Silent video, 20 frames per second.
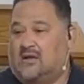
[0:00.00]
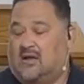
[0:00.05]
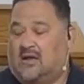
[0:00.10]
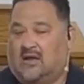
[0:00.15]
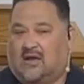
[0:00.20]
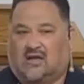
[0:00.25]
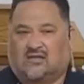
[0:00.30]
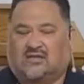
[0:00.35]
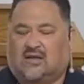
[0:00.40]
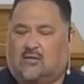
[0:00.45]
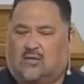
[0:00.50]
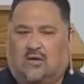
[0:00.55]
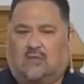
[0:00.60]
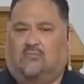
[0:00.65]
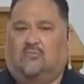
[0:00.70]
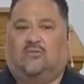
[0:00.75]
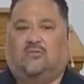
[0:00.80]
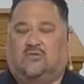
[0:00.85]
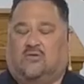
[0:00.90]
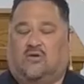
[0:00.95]
And I'll say,
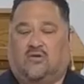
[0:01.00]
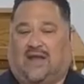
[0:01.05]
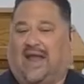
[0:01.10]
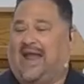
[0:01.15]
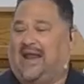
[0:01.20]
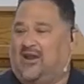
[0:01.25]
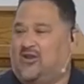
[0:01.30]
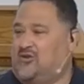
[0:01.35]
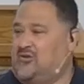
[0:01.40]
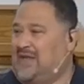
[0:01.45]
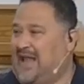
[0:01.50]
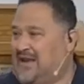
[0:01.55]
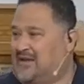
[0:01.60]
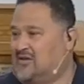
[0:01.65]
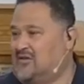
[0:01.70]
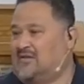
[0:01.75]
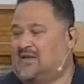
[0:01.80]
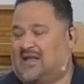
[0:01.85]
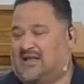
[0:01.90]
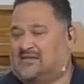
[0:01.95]
well, no, Kayla, you can't
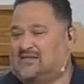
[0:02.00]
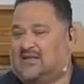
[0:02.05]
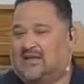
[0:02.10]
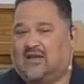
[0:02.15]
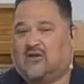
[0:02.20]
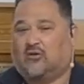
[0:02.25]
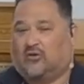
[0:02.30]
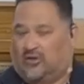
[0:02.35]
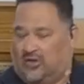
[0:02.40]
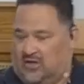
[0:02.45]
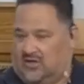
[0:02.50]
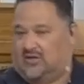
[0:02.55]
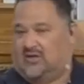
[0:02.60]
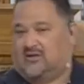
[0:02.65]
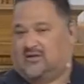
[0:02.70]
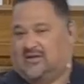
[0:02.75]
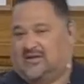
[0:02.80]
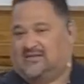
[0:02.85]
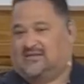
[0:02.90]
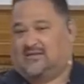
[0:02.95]
do that. It's illegal. Look,
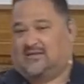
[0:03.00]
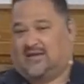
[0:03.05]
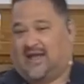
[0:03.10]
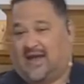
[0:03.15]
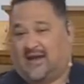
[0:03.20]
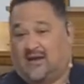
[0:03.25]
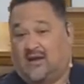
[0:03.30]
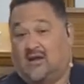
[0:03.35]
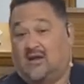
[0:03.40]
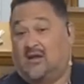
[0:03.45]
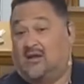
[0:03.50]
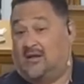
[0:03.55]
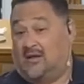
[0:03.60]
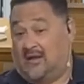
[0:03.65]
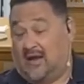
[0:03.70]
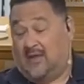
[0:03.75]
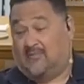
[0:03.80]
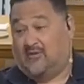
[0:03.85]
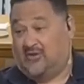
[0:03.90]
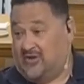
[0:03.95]
listen, Dad.
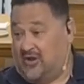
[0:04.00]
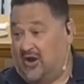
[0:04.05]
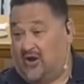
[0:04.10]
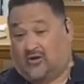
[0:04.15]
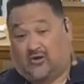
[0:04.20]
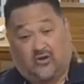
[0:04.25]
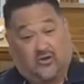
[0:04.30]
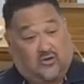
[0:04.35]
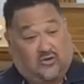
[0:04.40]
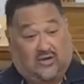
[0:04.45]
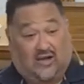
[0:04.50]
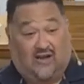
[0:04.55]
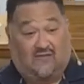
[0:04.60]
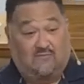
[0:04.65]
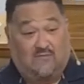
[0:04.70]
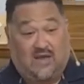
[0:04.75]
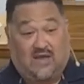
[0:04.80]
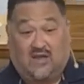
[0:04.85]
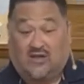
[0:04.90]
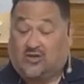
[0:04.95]
I'm your daughter. You love
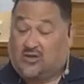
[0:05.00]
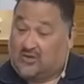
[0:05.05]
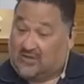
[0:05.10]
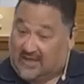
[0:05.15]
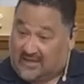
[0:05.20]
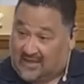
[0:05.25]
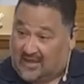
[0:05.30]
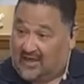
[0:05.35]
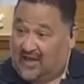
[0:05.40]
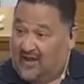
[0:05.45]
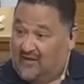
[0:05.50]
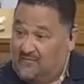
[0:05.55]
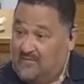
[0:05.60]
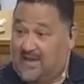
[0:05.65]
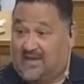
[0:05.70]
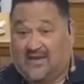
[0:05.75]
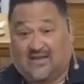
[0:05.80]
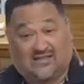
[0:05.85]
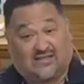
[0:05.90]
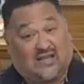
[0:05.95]
me. You need to love me
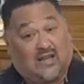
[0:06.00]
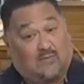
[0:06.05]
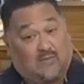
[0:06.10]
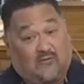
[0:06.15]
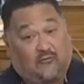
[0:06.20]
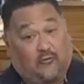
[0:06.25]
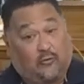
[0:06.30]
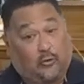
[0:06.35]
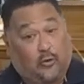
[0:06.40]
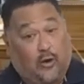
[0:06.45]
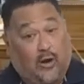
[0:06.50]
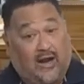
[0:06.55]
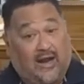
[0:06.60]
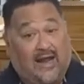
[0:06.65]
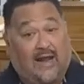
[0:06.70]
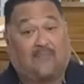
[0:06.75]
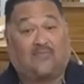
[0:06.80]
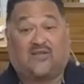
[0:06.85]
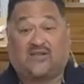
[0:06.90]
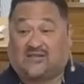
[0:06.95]
and accept me for who I
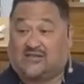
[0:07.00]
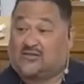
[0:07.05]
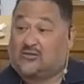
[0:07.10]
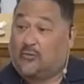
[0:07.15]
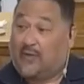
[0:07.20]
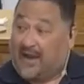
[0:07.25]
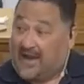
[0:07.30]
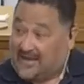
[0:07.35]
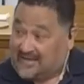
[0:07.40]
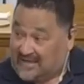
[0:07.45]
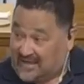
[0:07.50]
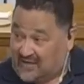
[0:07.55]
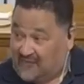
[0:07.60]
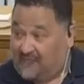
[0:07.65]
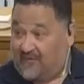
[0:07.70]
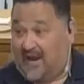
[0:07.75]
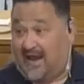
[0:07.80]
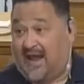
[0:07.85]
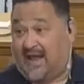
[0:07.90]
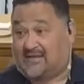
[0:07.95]
am. This is who I
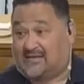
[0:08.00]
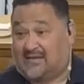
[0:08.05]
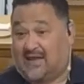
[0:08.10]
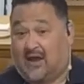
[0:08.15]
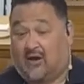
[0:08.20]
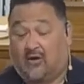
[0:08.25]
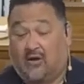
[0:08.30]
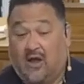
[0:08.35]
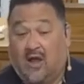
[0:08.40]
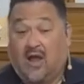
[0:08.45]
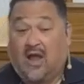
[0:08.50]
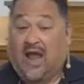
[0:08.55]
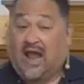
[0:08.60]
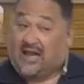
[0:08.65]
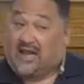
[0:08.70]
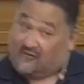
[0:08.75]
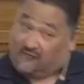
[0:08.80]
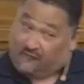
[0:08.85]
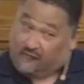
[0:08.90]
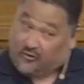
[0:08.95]
identify as now.
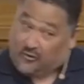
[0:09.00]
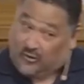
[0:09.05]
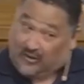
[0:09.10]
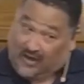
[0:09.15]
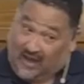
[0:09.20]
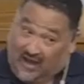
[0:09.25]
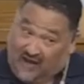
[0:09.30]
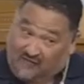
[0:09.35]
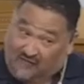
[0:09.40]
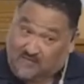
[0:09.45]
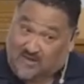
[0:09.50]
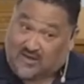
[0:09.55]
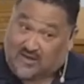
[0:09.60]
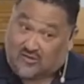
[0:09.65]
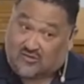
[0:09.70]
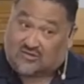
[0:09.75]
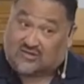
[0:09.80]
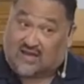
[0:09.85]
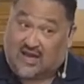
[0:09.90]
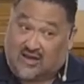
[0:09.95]
And if you love me,
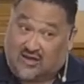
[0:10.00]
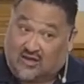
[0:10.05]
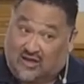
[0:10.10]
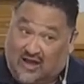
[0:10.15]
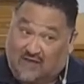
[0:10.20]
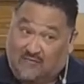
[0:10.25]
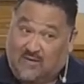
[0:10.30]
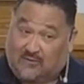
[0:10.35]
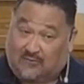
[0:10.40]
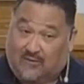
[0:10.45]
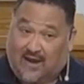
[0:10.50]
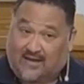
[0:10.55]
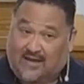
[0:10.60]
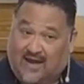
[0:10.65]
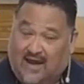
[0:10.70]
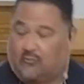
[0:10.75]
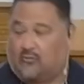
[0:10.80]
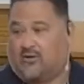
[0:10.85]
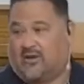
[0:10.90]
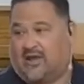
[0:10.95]
you say you love me, right,
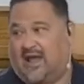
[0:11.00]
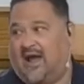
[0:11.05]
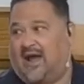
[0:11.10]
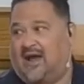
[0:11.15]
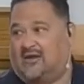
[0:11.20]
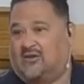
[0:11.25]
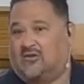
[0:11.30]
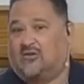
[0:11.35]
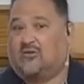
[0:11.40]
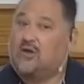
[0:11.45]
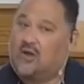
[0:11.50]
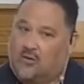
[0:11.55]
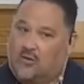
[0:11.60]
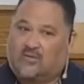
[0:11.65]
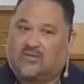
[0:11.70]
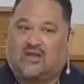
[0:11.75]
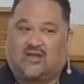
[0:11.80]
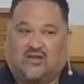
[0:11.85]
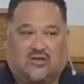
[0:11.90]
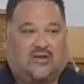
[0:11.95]
Dad? Well, yeah, I do.
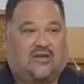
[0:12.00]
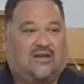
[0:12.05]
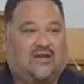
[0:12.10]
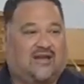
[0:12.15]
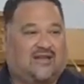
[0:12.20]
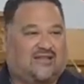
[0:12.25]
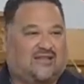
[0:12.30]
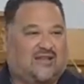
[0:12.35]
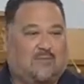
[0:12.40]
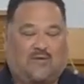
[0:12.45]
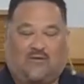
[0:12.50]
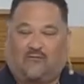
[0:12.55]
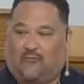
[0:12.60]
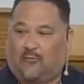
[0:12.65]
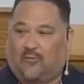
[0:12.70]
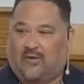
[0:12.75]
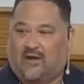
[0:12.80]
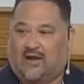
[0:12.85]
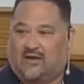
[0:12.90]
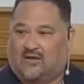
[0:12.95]
Well, then you need to accept me for
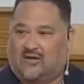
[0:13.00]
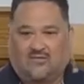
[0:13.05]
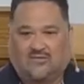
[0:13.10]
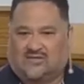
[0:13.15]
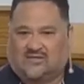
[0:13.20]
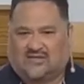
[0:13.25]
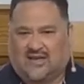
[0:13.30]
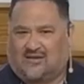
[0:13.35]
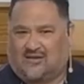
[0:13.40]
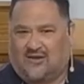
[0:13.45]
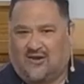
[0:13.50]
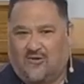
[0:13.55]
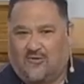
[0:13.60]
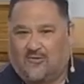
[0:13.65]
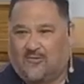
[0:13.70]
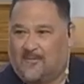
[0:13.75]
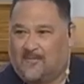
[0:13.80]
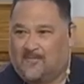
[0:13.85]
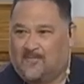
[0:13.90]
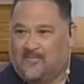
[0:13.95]
what I do. And say,
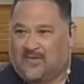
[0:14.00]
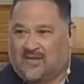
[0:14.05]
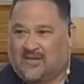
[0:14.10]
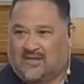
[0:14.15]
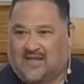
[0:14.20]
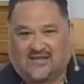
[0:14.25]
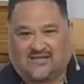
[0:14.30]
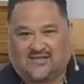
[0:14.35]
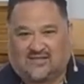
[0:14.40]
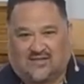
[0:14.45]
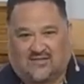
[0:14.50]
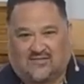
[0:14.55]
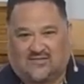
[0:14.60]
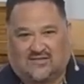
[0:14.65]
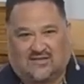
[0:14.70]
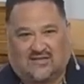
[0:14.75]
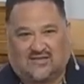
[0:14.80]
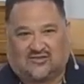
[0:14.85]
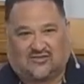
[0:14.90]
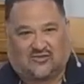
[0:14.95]
no, that's the
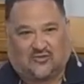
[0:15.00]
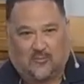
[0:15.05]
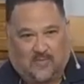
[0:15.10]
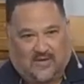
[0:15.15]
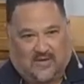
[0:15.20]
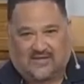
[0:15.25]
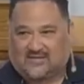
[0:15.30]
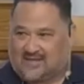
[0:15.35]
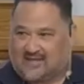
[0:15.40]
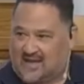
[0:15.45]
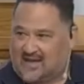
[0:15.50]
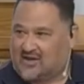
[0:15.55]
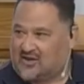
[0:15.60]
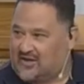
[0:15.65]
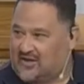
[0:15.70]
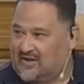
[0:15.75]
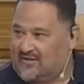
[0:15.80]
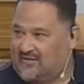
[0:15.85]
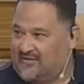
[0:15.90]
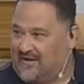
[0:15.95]
stupidest thing I
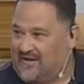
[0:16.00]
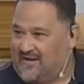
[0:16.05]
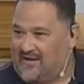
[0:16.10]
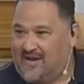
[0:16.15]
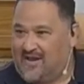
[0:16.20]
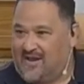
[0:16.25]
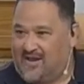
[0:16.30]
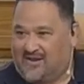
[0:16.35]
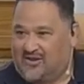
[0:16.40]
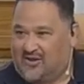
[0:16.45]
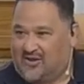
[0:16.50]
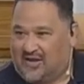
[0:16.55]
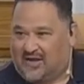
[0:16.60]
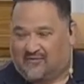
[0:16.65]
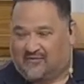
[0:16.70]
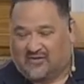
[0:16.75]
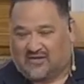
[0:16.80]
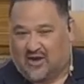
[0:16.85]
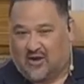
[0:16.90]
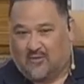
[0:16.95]
could ever you could
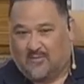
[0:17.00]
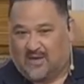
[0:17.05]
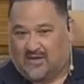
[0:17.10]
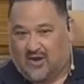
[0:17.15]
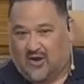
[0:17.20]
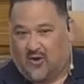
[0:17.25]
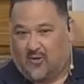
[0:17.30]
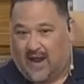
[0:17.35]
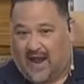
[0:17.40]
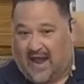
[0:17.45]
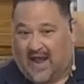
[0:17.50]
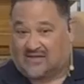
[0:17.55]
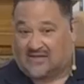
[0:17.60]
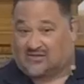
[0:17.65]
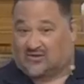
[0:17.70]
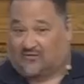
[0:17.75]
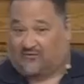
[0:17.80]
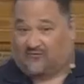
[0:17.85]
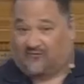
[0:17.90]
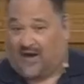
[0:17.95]
ever tell me. No, as
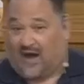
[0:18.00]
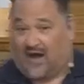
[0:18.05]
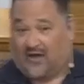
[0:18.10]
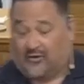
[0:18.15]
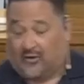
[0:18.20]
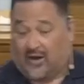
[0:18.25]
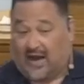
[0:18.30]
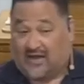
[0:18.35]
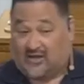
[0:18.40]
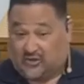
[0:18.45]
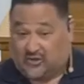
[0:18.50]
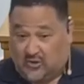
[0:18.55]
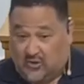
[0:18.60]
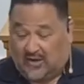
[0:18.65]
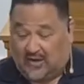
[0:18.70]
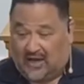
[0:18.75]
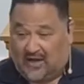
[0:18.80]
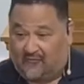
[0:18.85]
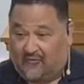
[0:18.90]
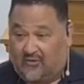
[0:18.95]
your father, I do
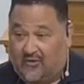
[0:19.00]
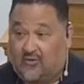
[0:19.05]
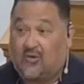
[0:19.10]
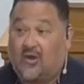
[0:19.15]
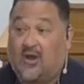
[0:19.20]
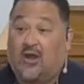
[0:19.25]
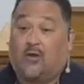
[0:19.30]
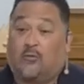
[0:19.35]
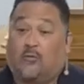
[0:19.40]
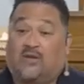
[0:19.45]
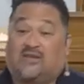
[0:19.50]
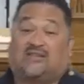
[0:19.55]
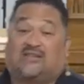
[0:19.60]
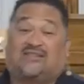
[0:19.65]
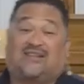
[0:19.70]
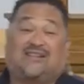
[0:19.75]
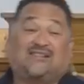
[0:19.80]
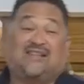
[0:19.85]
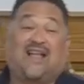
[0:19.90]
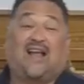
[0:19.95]
love you, which is
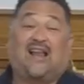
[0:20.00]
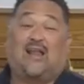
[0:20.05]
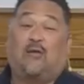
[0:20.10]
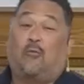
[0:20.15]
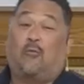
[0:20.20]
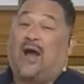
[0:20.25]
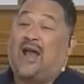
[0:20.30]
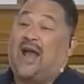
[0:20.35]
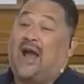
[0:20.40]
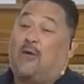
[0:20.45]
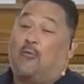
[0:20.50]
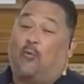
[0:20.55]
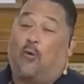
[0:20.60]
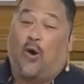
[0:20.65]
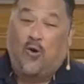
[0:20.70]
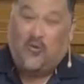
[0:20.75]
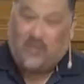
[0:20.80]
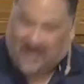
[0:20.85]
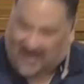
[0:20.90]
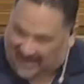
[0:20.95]
exactly why I
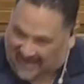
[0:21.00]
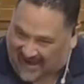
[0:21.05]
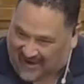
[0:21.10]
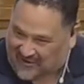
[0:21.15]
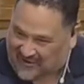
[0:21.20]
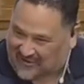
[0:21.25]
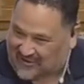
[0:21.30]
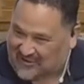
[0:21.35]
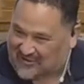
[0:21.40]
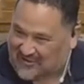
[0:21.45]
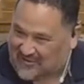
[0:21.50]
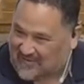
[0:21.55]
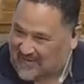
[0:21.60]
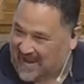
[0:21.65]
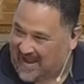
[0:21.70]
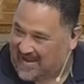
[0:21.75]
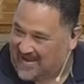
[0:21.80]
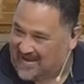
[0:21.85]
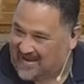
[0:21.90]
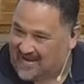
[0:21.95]
won't allow you to do
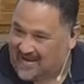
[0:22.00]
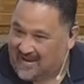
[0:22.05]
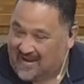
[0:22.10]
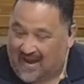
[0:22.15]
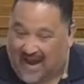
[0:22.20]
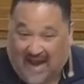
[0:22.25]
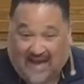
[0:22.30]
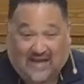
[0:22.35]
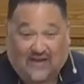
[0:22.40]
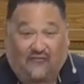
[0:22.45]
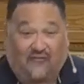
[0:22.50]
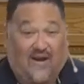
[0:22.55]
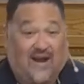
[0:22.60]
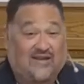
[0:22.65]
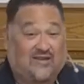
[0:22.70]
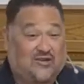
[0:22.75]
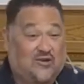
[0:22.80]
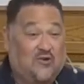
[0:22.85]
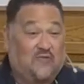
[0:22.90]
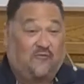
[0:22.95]
that. And if I
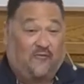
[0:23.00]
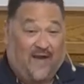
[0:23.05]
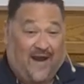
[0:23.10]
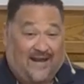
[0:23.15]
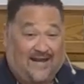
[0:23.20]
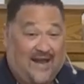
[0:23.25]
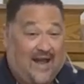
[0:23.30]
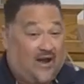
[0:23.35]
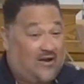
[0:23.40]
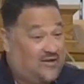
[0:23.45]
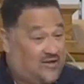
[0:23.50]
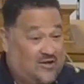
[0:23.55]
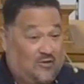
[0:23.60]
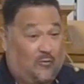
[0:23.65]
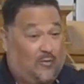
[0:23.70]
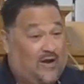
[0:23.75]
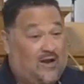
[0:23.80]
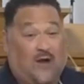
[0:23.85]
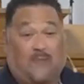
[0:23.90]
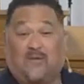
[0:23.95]
do find out, you know
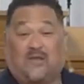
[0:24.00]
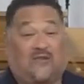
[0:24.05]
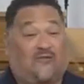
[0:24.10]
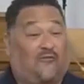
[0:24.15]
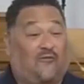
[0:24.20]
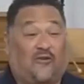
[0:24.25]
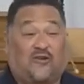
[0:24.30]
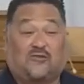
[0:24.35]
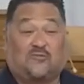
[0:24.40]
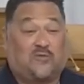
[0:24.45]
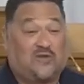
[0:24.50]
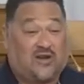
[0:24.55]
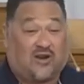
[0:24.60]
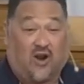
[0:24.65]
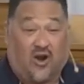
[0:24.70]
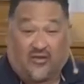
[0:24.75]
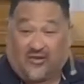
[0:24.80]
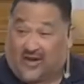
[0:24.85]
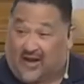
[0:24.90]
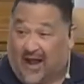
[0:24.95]
what? I'll be the first one to
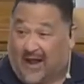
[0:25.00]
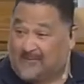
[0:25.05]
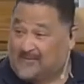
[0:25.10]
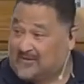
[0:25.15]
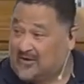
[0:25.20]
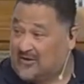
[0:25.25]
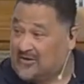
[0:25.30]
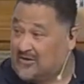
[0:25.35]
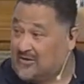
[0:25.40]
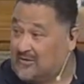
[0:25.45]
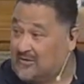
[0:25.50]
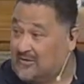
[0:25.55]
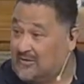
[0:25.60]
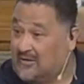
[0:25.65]
call the cops on you.